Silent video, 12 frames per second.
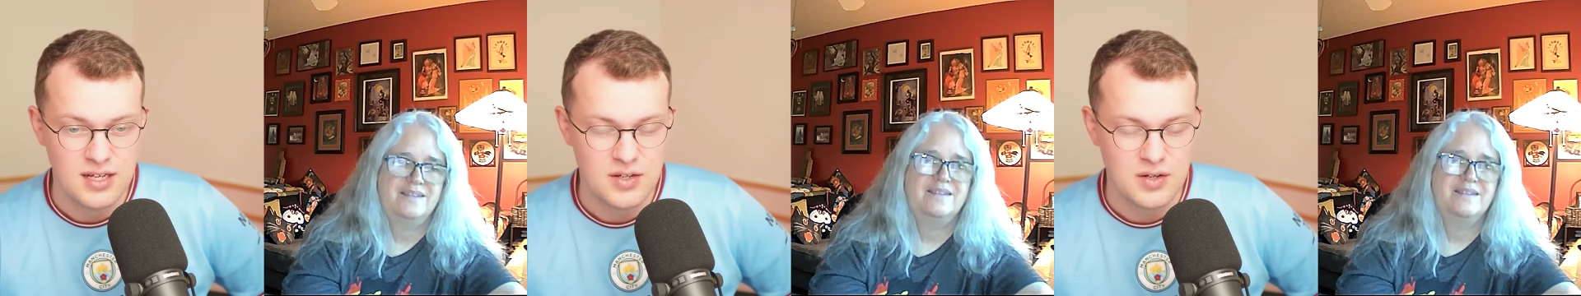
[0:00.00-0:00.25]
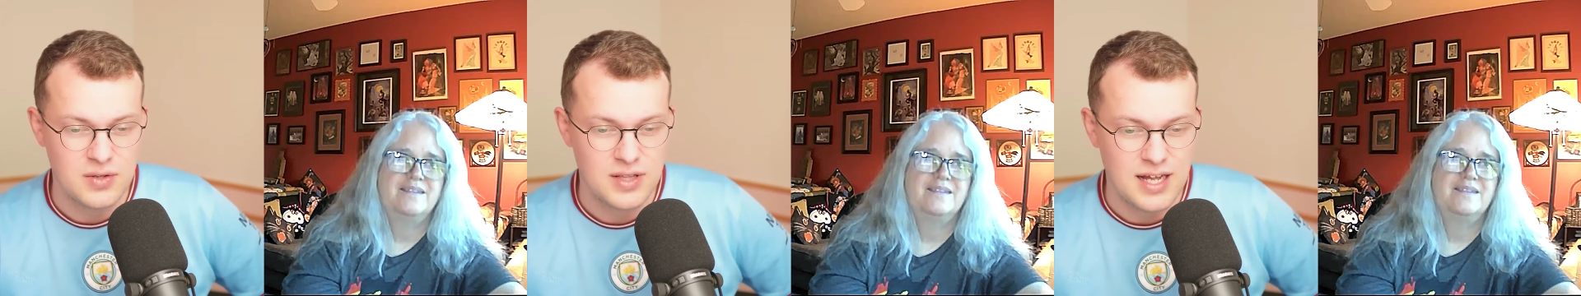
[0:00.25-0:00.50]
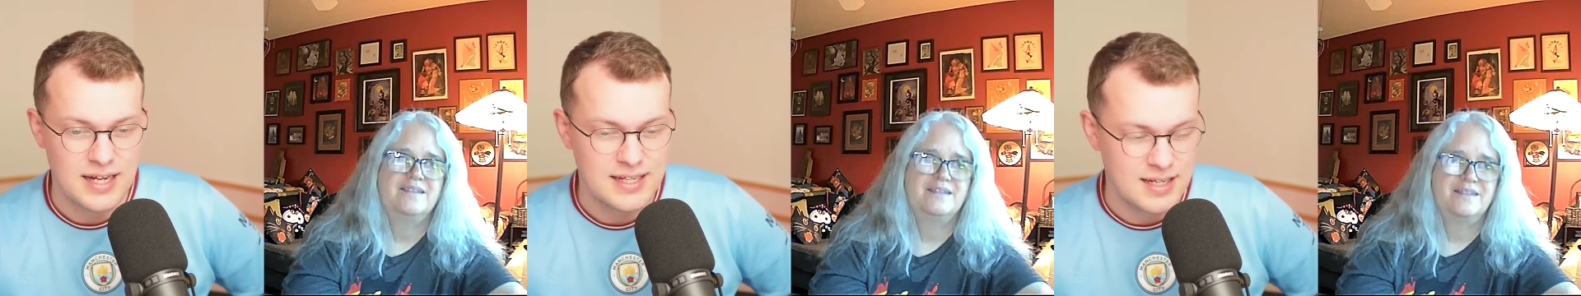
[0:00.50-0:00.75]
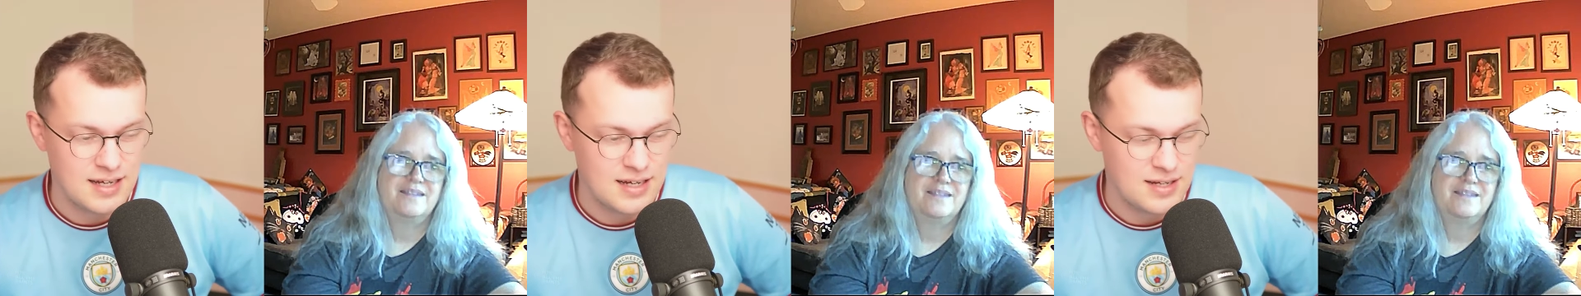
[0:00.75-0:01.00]
Speaker 1: or like
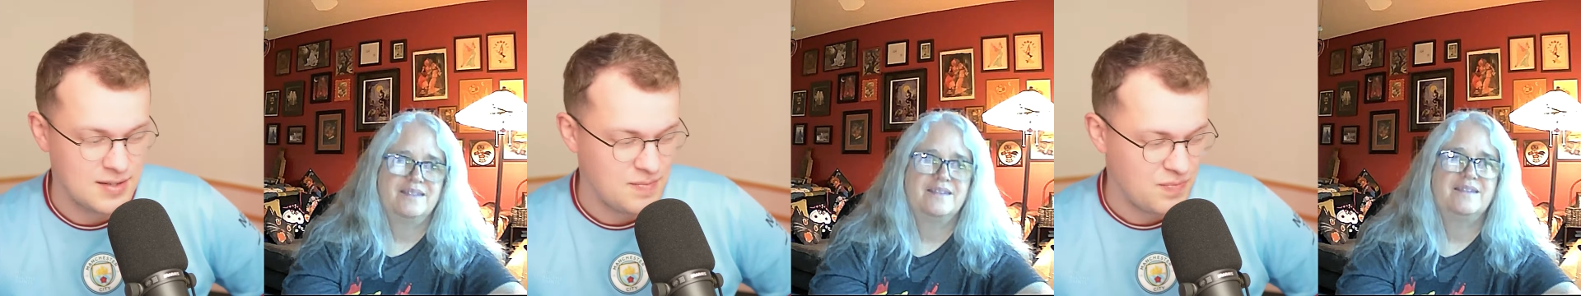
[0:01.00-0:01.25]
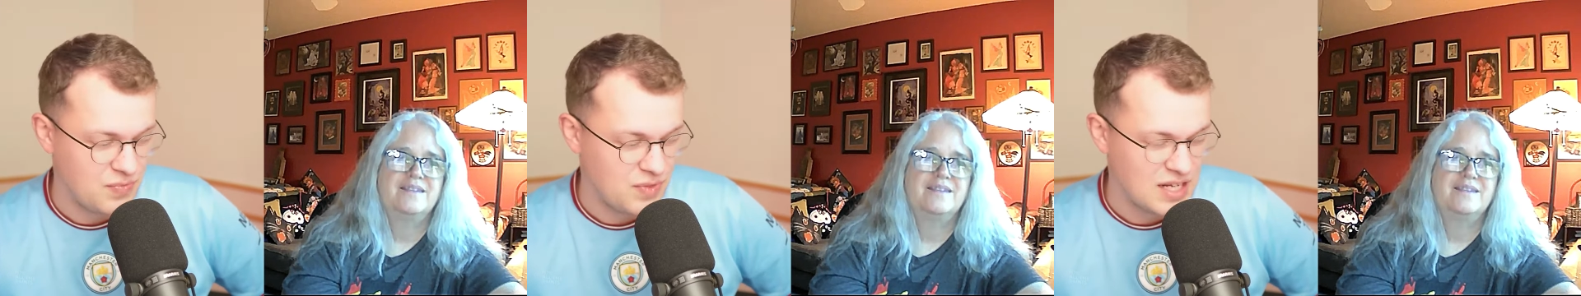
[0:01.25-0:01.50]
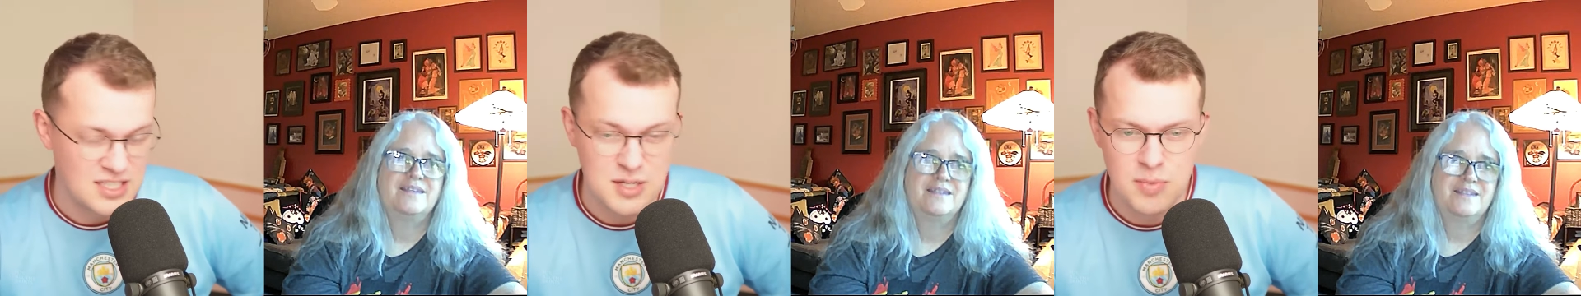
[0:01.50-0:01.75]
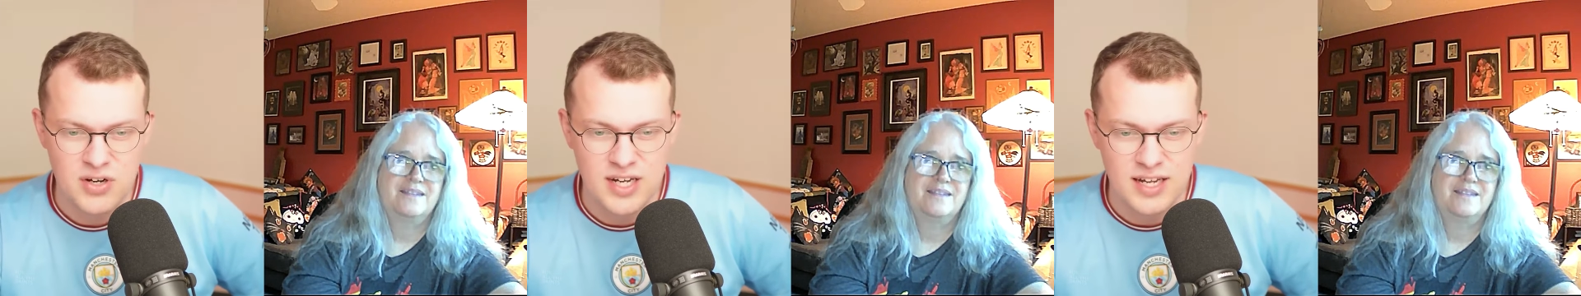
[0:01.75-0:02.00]
uh,
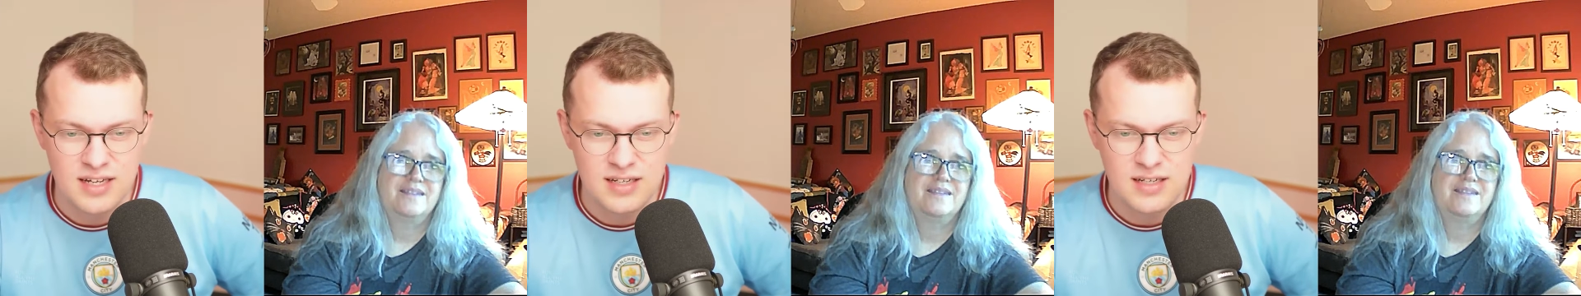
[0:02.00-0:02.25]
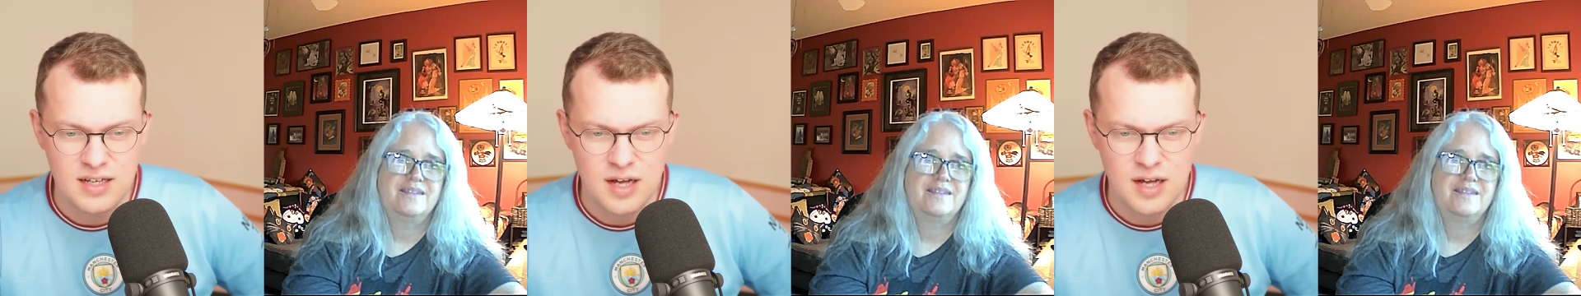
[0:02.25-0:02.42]
demonic.